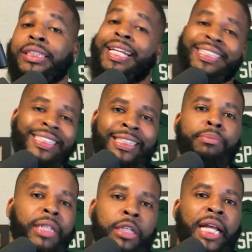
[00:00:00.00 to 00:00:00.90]
and that's
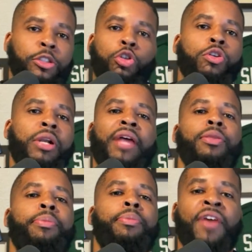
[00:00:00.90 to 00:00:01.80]
something that you're going to have to
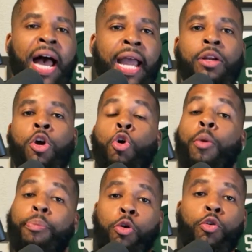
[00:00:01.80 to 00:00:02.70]
provide or
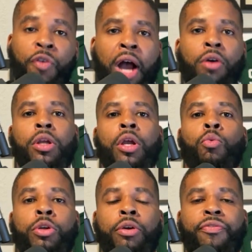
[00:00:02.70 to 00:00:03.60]
prove out
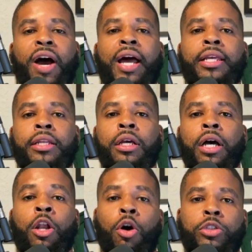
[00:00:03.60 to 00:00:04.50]
when you're filing
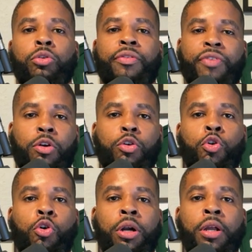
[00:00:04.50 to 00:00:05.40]
a lawsuit in federal
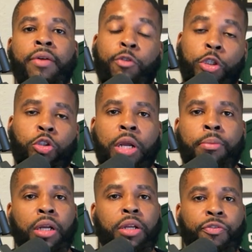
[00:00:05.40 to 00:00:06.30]
court for
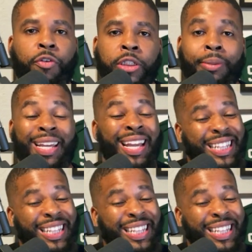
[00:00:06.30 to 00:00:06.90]
trademark infringement.